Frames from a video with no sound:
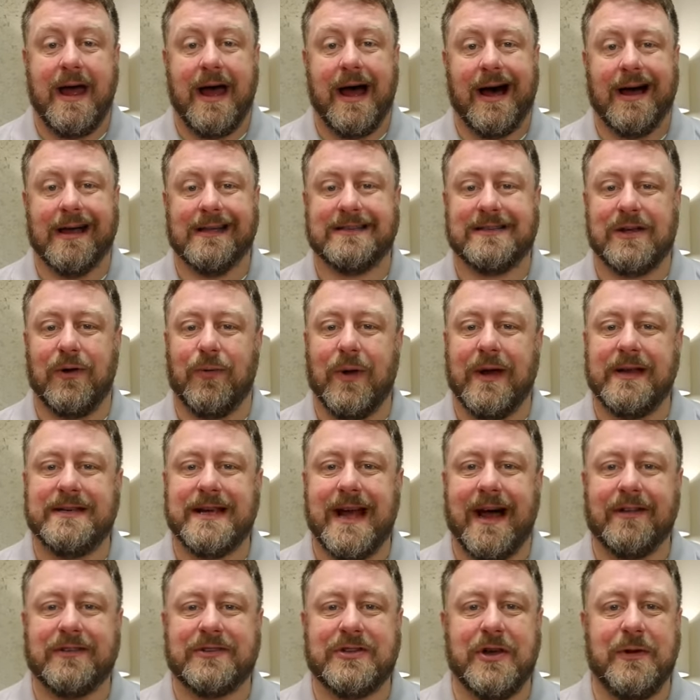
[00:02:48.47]
Uh, so reach
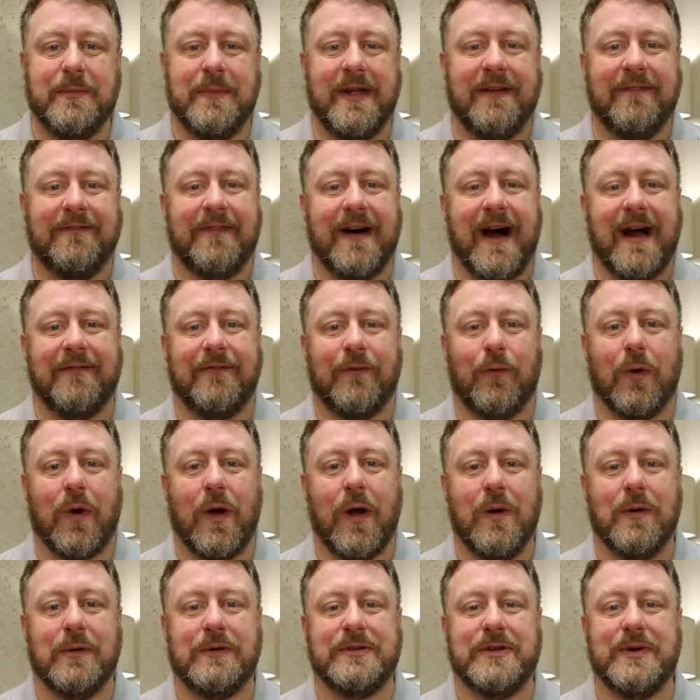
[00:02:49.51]
out to me,
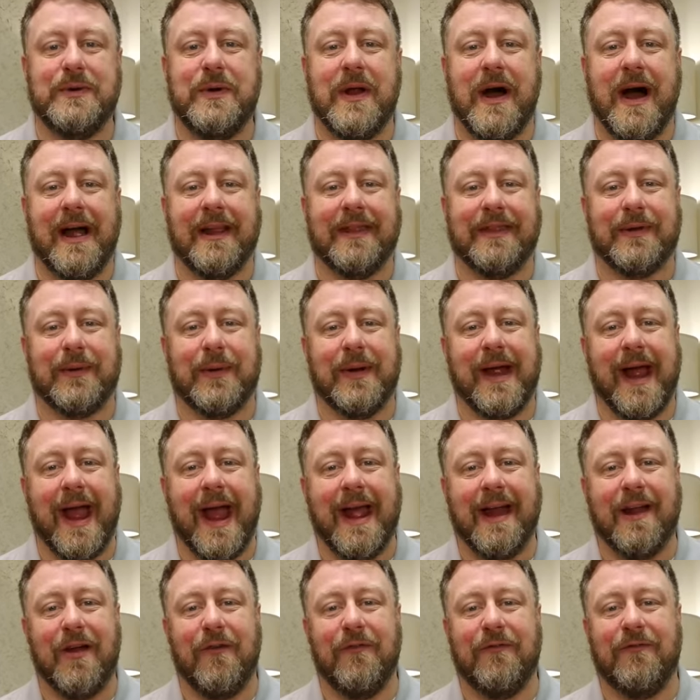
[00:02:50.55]
540 293
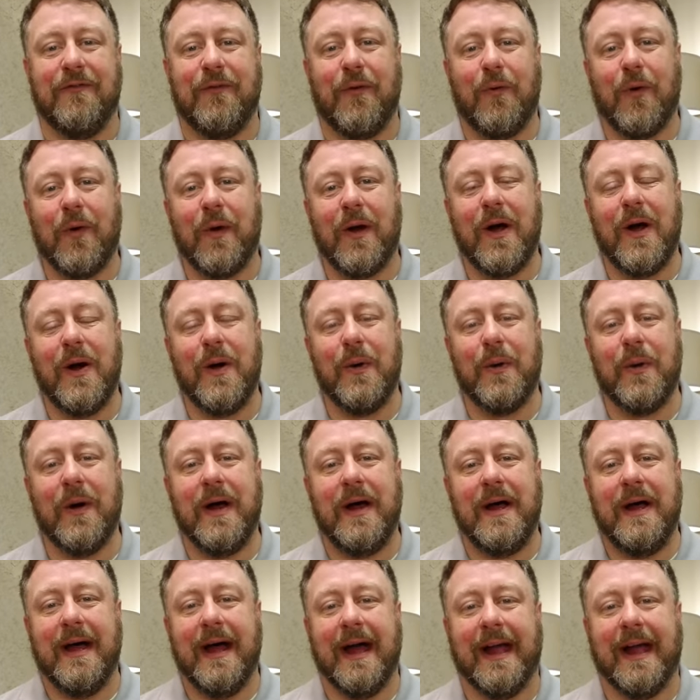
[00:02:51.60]
8040.